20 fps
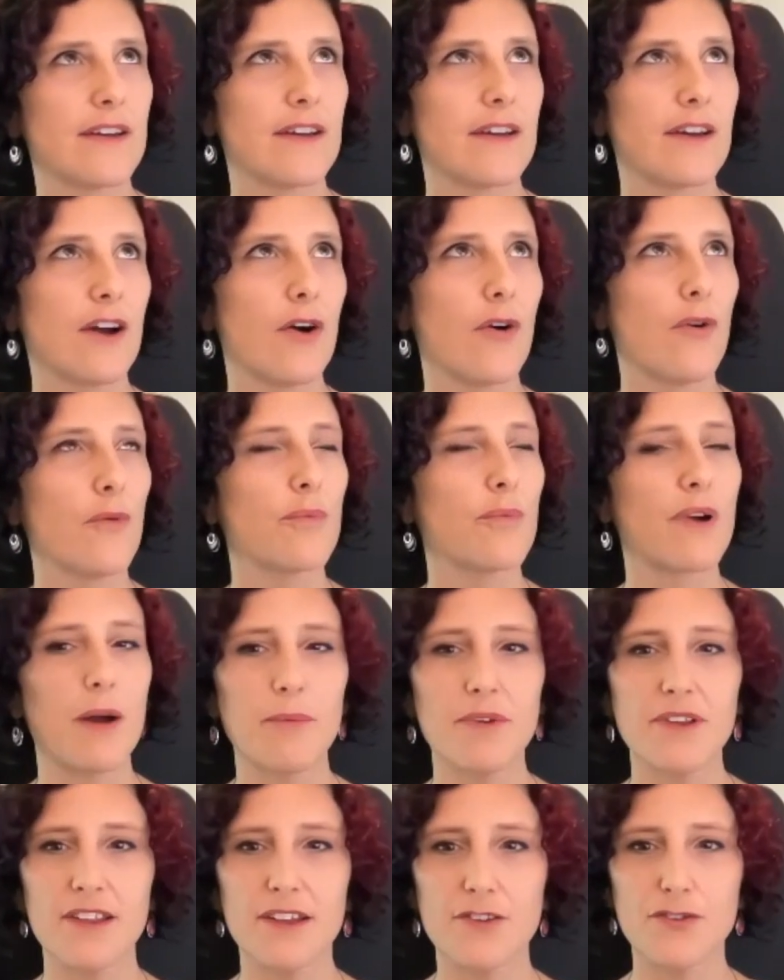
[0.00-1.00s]
oh
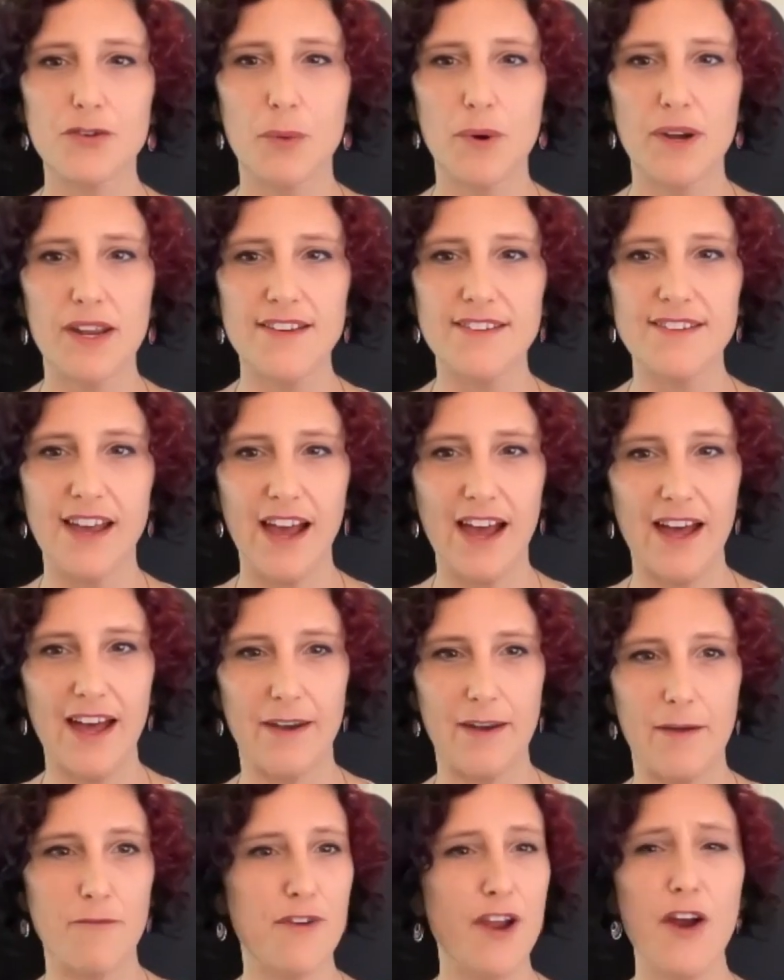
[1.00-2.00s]
probably like
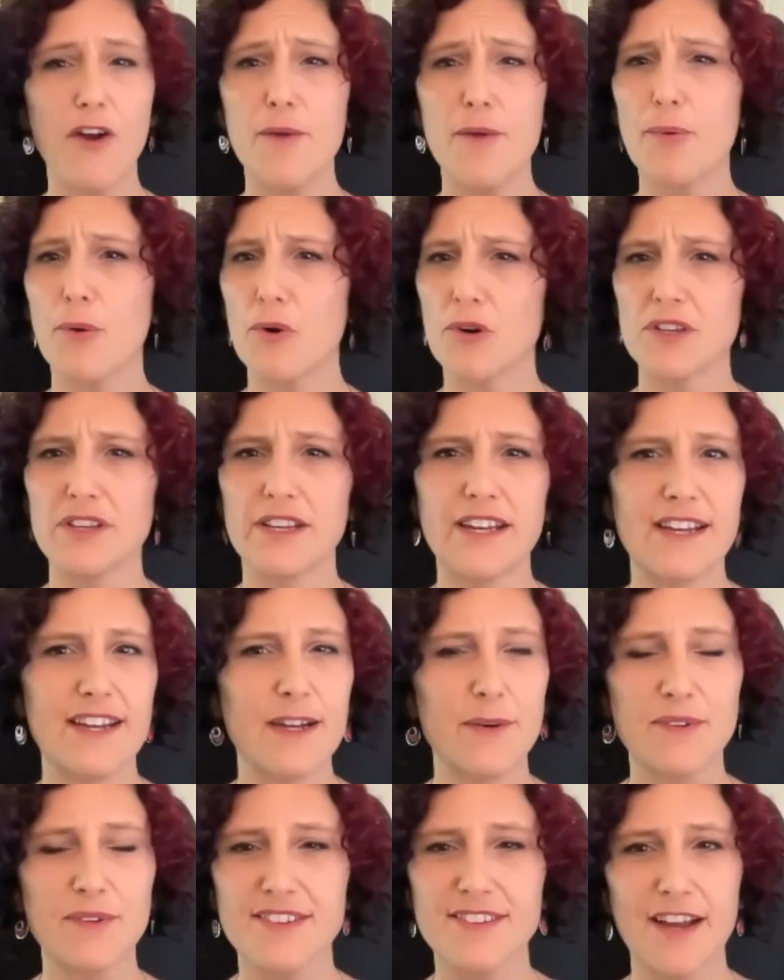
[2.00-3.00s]
2010 very poorly
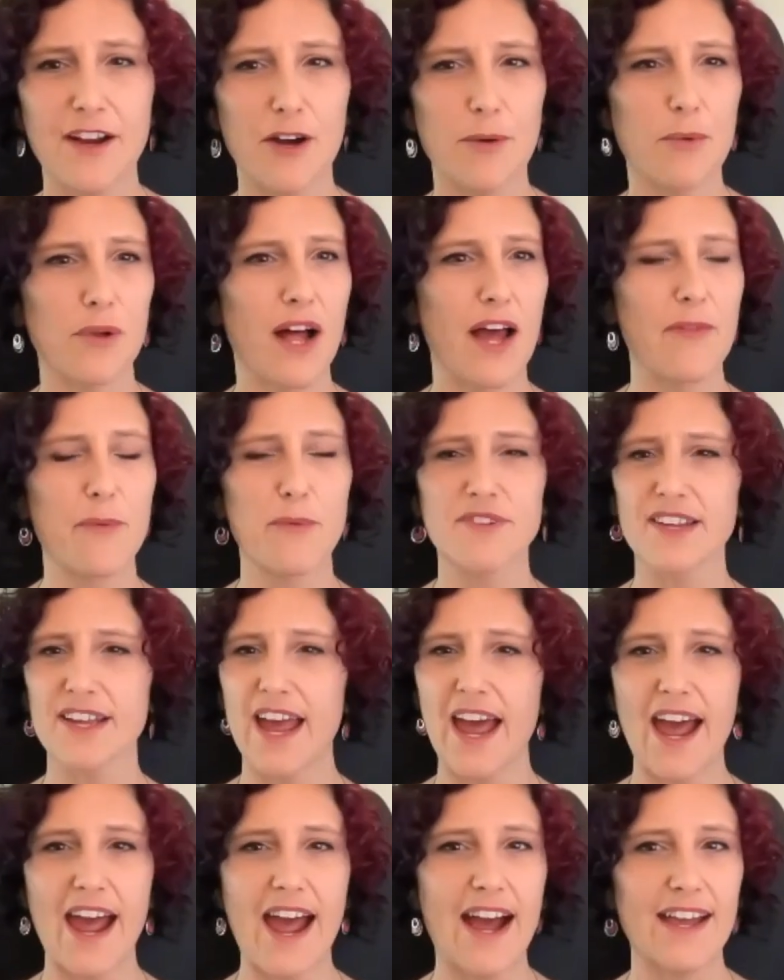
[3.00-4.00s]
it was terrible i was like
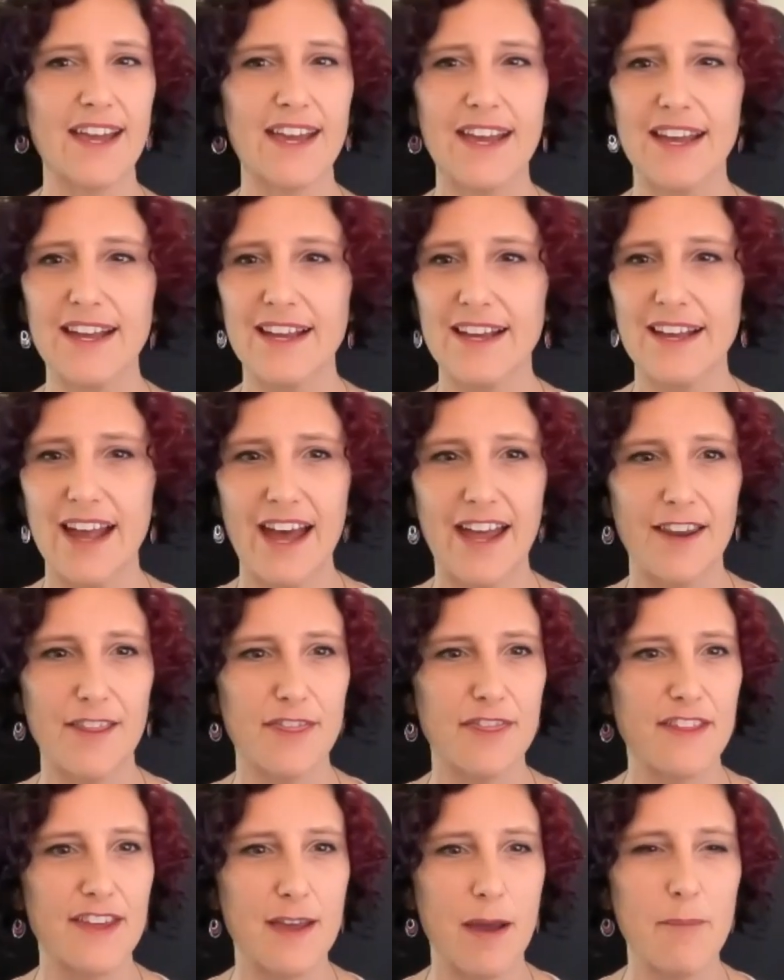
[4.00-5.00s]
hacking at a
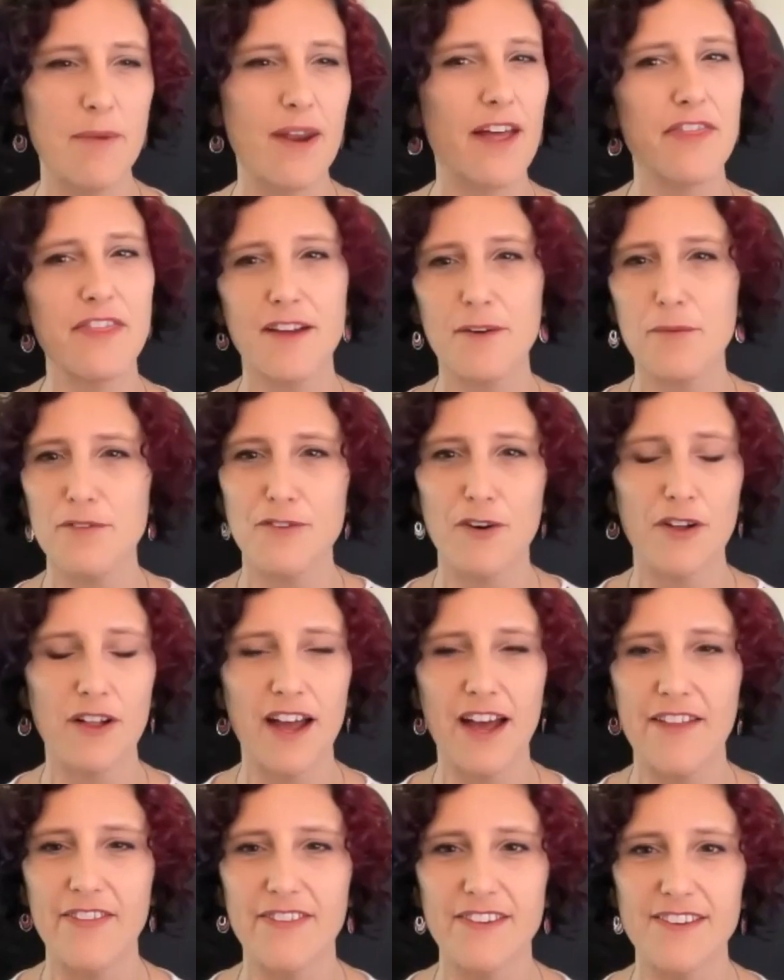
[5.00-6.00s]
theme i mean i think we've all
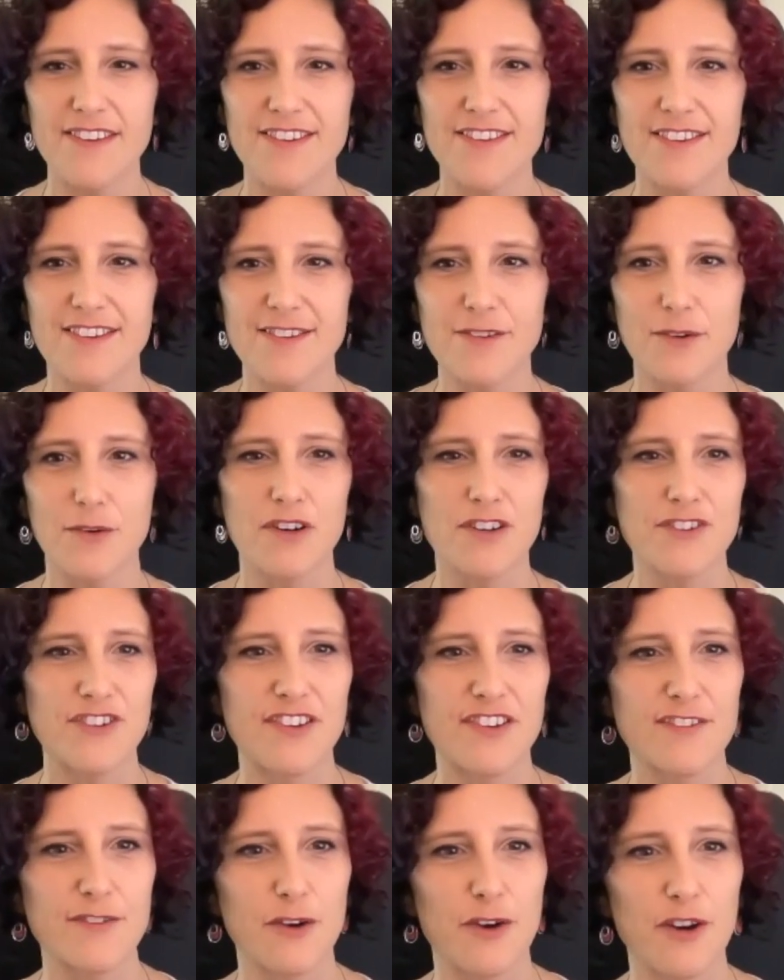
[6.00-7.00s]
had this this
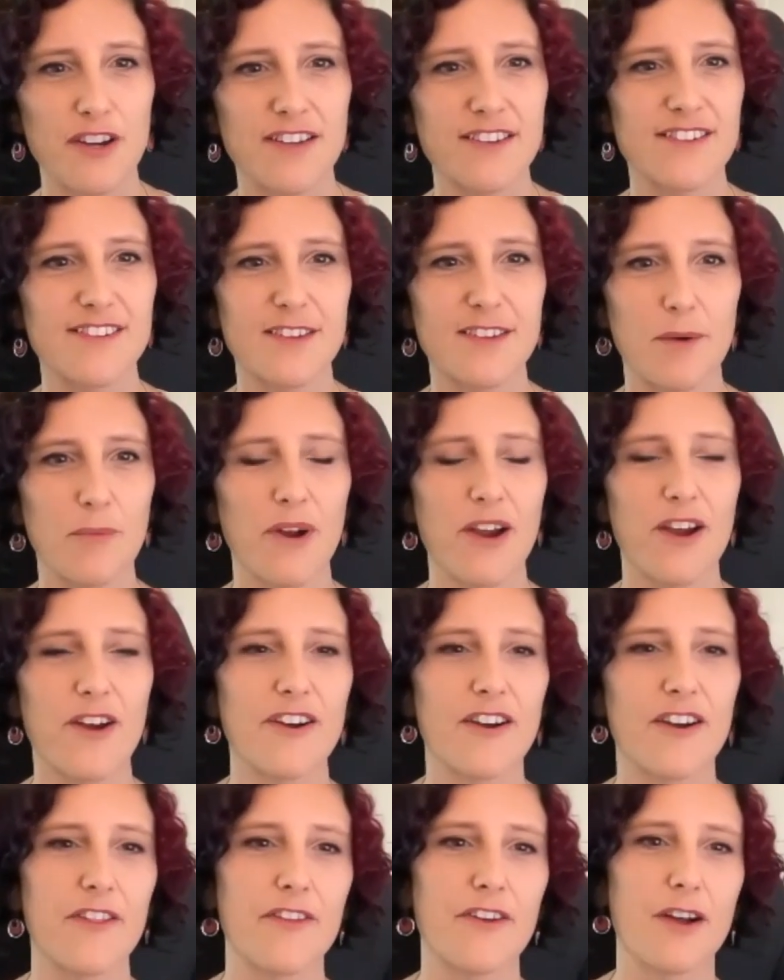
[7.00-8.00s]
origin story in some way or
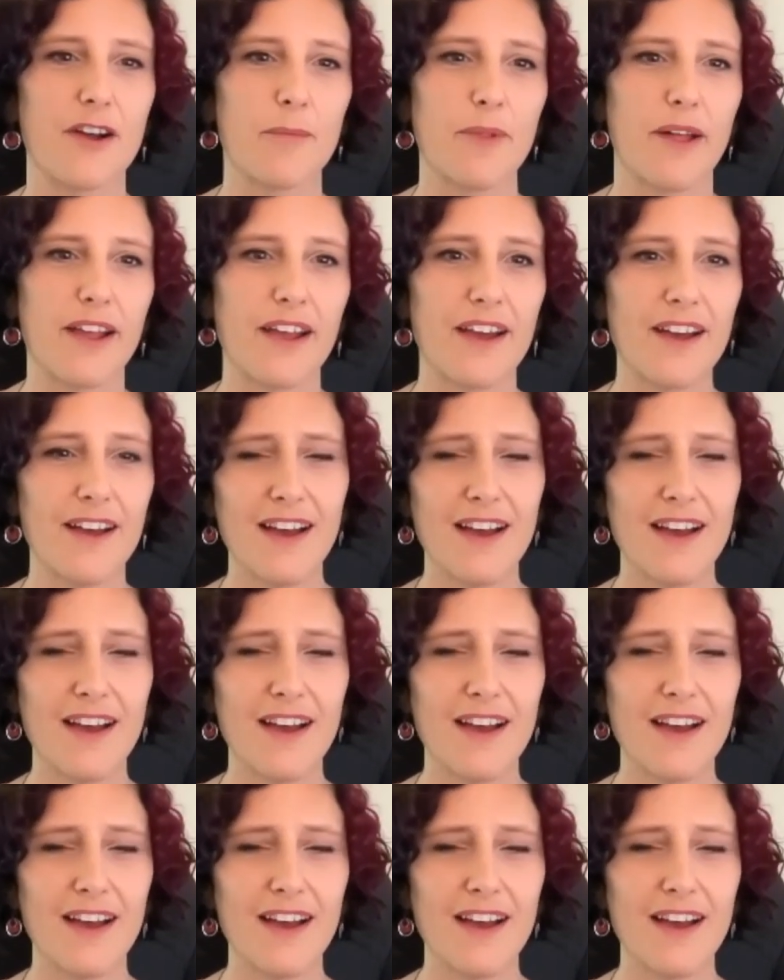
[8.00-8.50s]
another i'm like